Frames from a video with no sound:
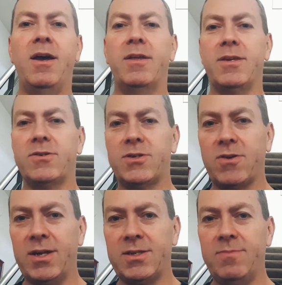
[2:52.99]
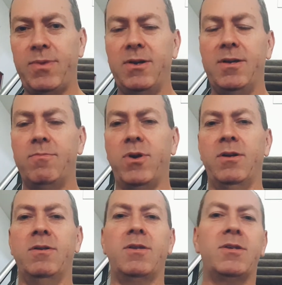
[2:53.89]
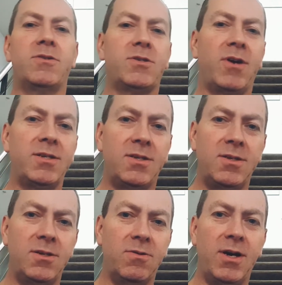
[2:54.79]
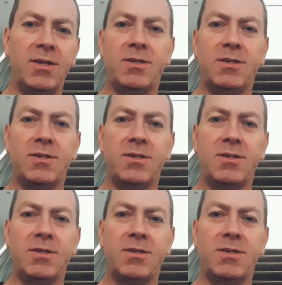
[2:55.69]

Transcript: the interest rates in Britain, the interest rates in the US,